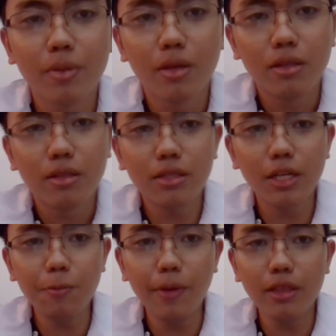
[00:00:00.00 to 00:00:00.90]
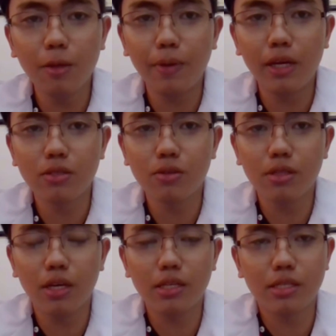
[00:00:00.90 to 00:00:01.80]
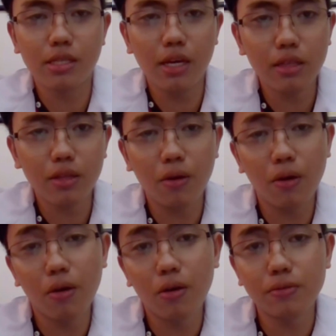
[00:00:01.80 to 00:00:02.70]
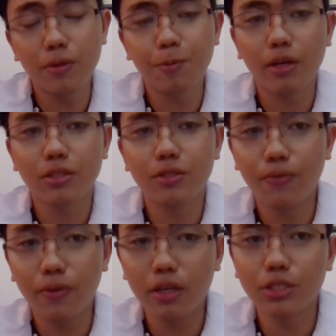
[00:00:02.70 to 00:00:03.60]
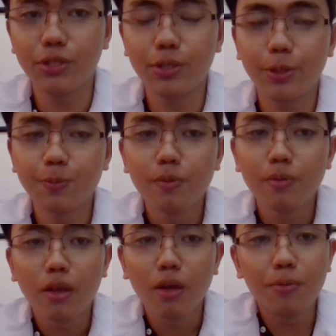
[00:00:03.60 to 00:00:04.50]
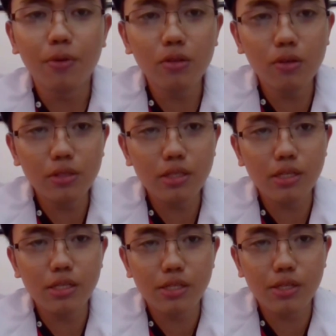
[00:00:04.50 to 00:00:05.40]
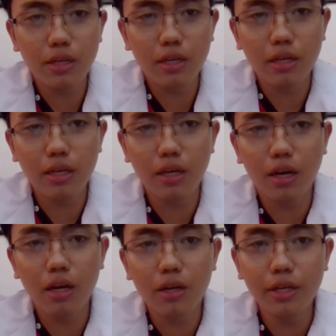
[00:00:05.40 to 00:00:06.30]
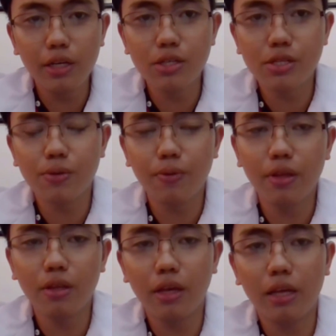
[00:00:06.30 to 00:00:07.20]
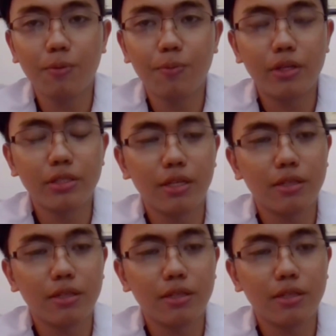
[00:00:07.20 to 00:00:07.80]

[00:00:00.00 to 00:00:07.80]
The treatment depends on the extent of the fracture. Prognosis is range within 80%.